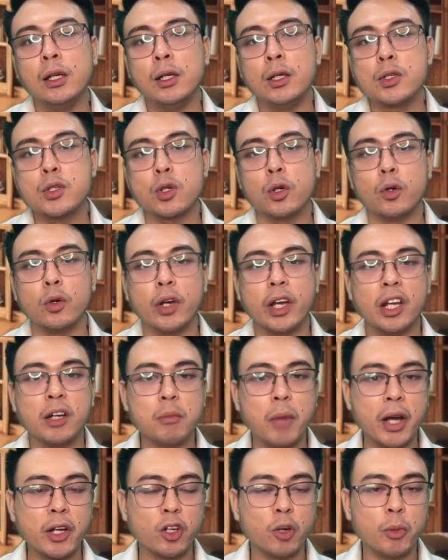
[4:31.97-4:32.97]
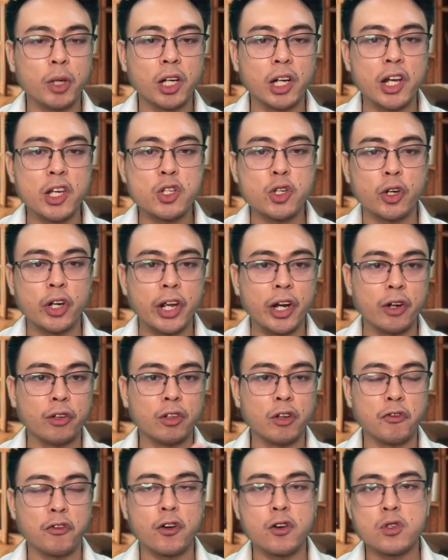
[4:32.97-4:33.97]
So in my nomenclature here, the
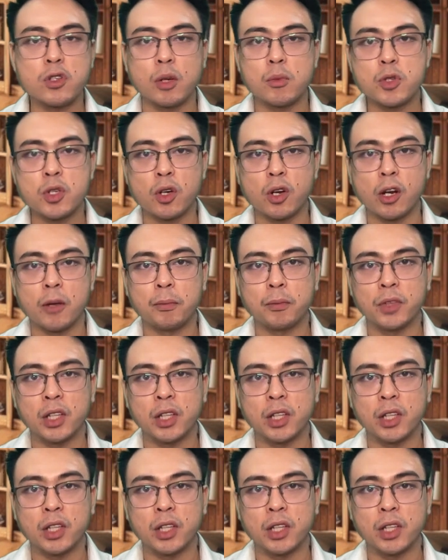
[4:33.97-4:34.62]
first subscript